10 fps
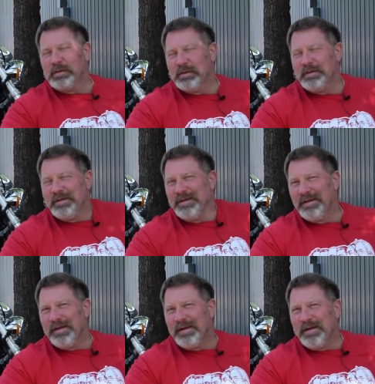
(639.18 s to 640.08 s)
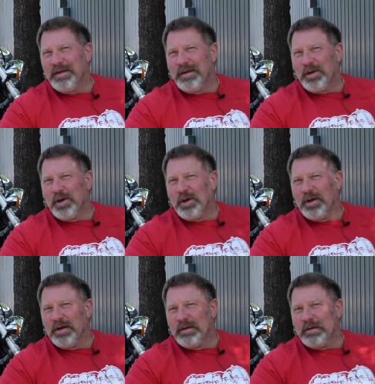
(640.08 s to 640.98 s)

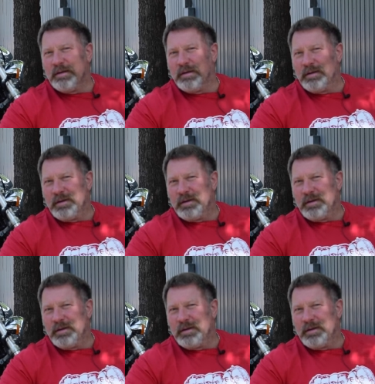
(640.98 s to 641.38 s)
No one is speaking in this clip.